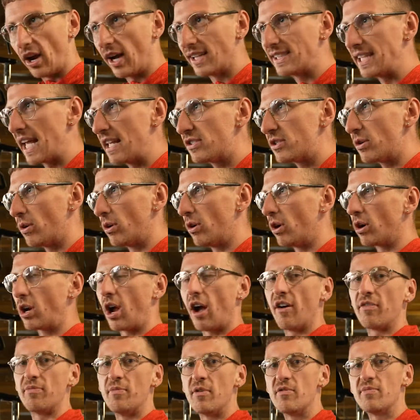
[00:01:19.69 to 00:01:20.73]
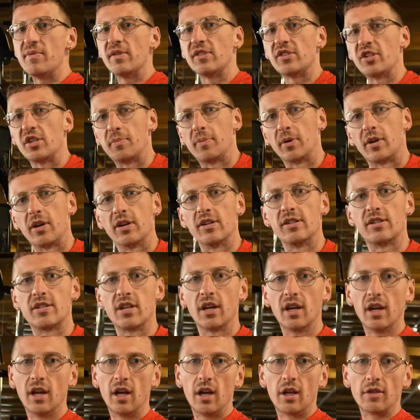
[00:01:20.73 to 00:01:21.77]
I tend to do a lot of cuff movements just because
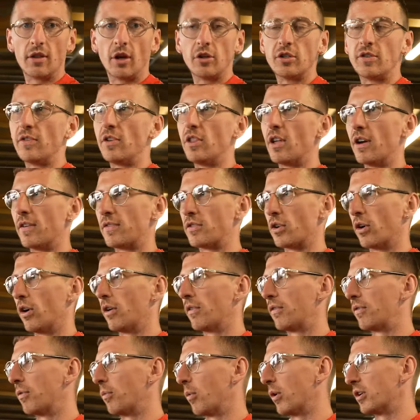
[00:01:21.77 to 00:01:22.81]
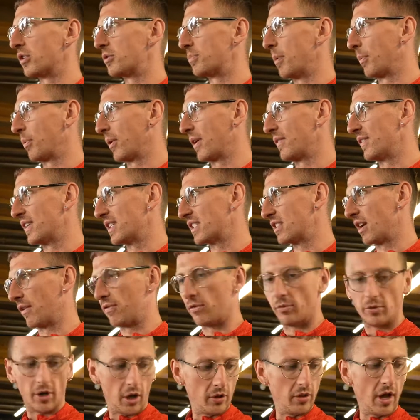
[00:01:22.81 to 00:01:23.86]
those of you that have sort of watched my previous stuff
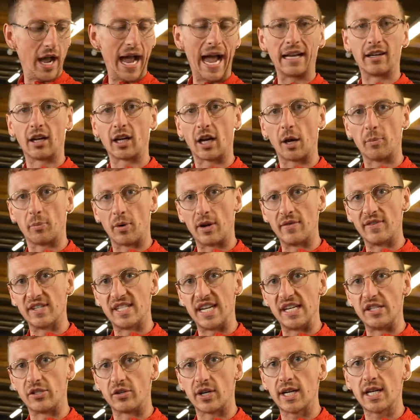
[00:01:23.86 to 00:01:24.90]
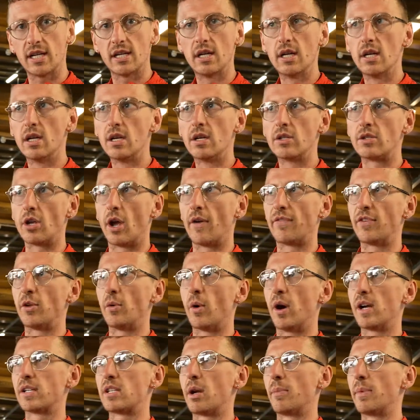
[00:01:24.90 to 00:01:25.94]
will know that I had like a previous injury. So if
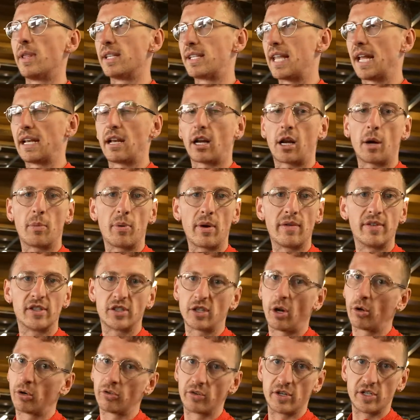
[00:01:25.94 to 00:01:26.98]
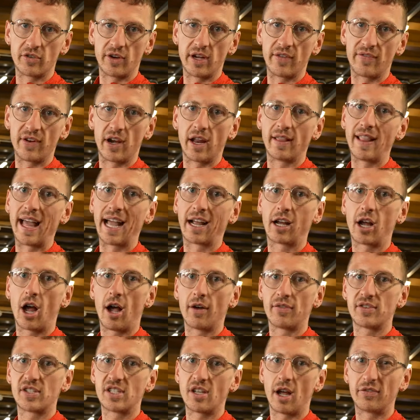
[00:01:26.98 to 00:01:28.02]
you are somebody that's had like a previous shoulder injury or anything like that,
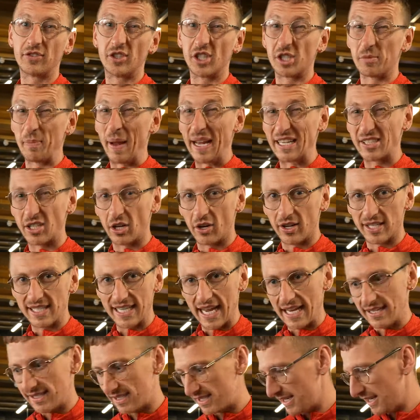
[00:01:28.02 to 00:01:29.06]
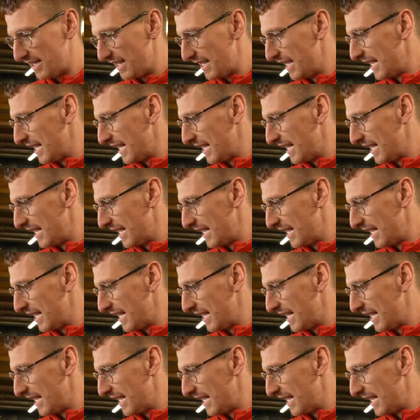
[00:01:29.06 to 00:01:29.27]
cuff stuff just makes a lot of sense.